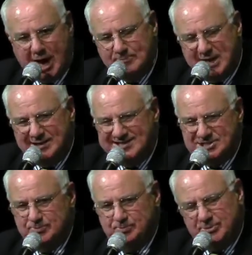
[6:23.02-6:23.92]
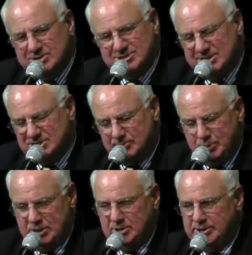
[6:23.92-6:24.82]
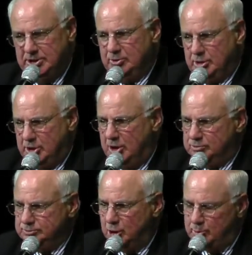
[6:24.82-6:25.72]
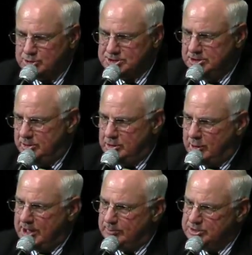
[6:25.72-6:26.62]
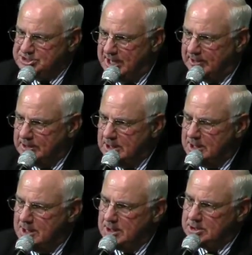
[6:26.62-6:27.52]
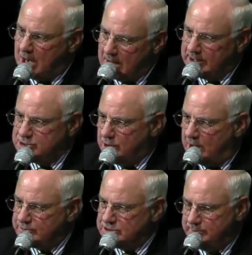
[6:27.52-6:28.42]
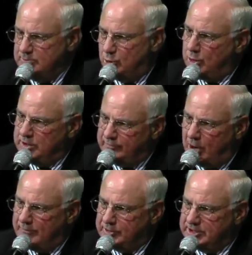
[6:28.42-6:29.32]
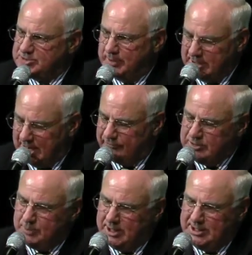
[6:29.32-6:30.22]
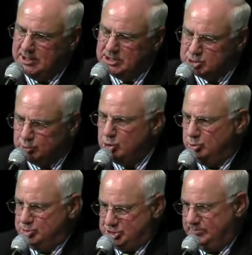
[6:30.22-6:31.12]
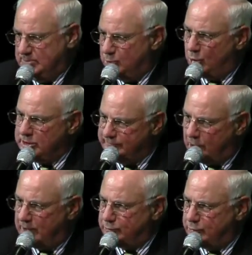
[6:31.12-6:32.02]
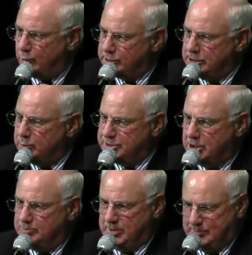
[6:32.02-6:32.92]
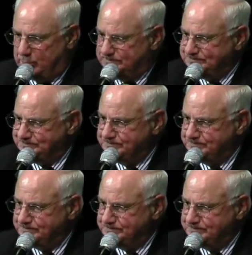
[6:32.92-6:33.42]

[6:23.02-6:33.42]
I made this appeal a year ago, almost a year ago at Lake Merced. College golf should be more involved in this, but everybody in this room should be more involved with working with young people.